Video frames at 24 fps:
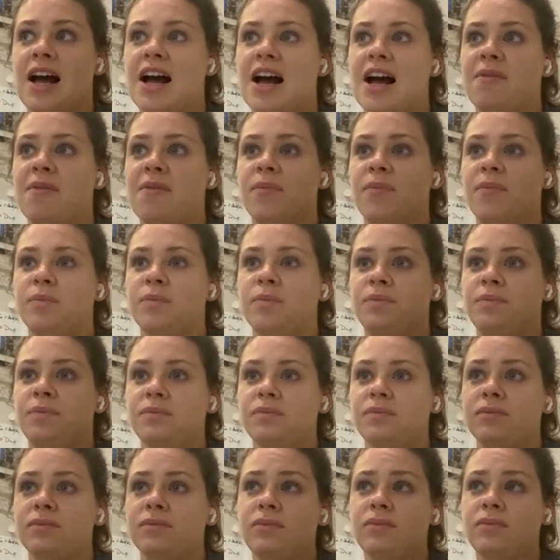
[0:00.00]

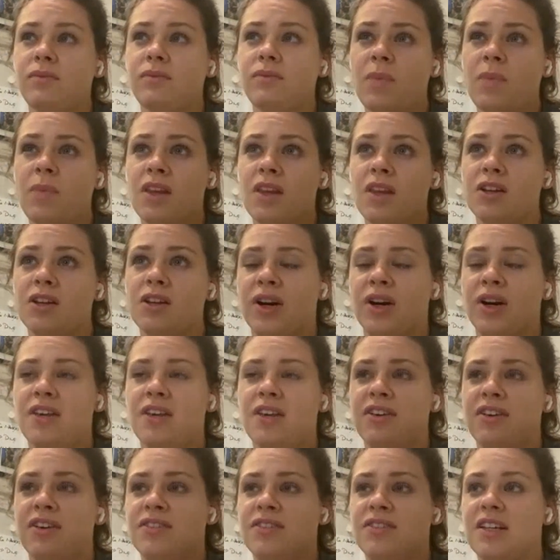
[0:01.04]

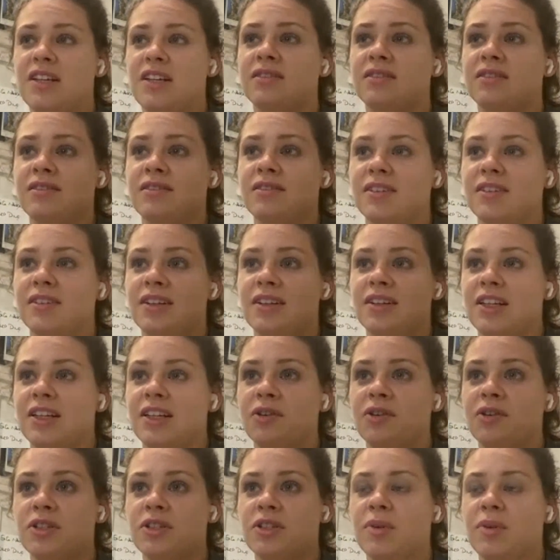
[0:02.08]
2015,
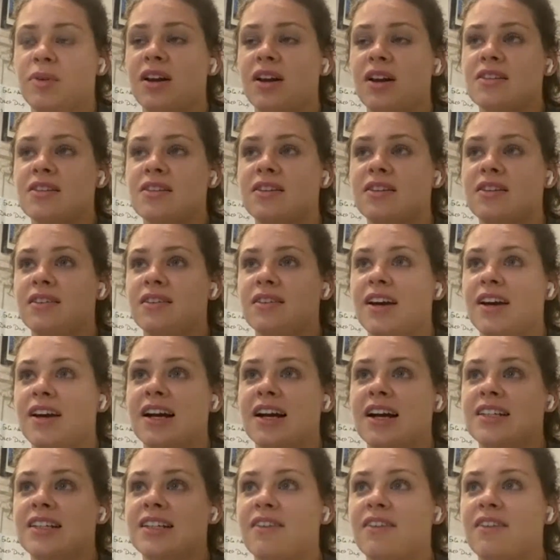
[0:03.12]
to be honest, I
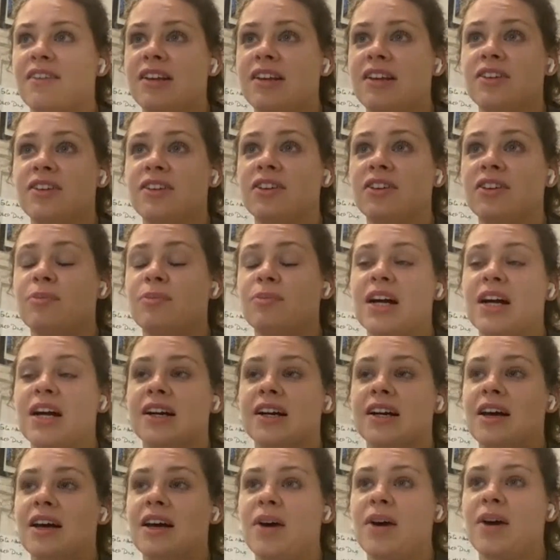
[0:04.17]
actually haven't even looked back
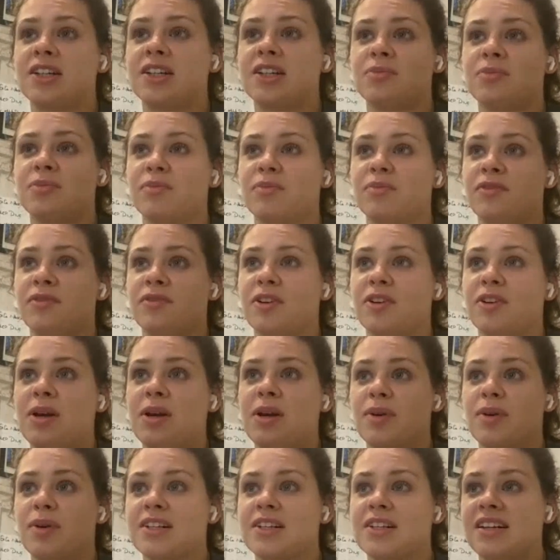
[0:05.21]
on that match. For
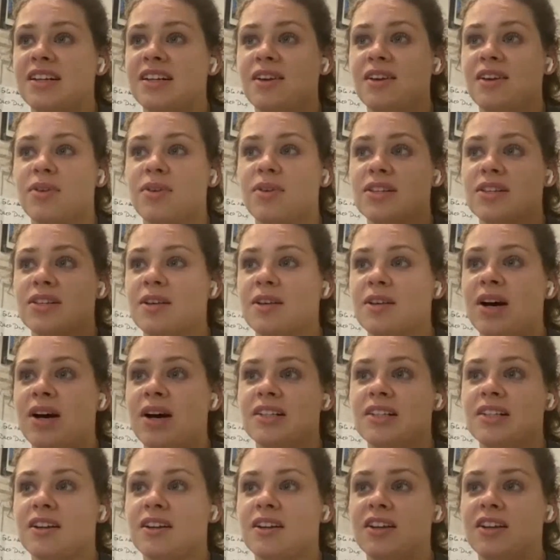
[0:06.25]
me personally, it wasn't a
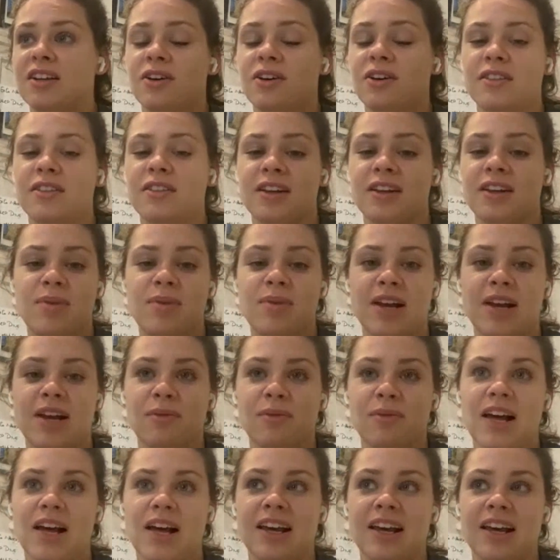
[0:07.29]
match that I thought that I
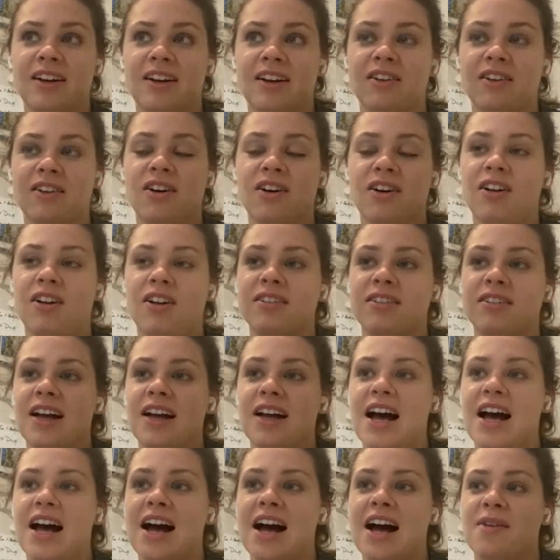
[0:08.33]
played well in at all.